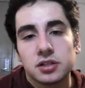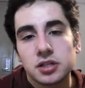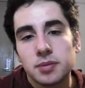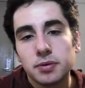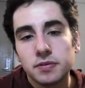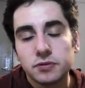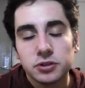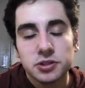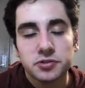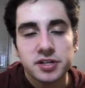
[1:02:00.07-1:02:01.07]
Number
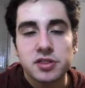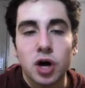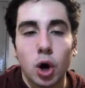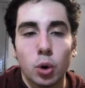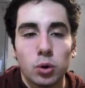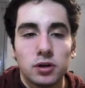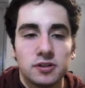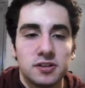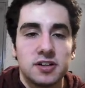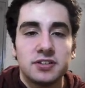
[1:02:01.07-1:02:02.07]
403, though.
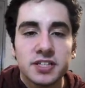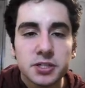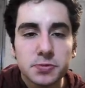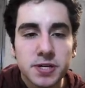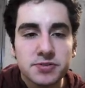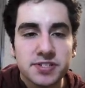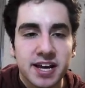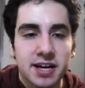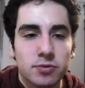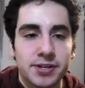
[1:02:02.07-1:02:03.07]
This is what you
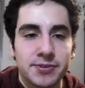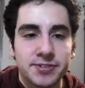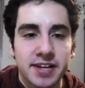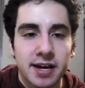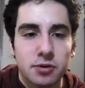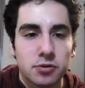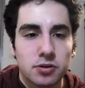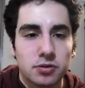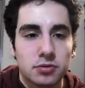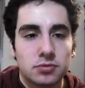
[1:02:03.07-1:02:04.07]
say when you say
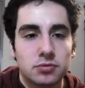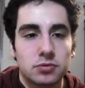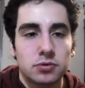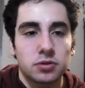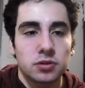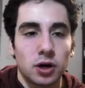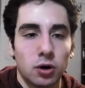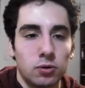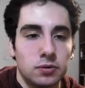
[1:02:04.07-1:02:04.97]
though.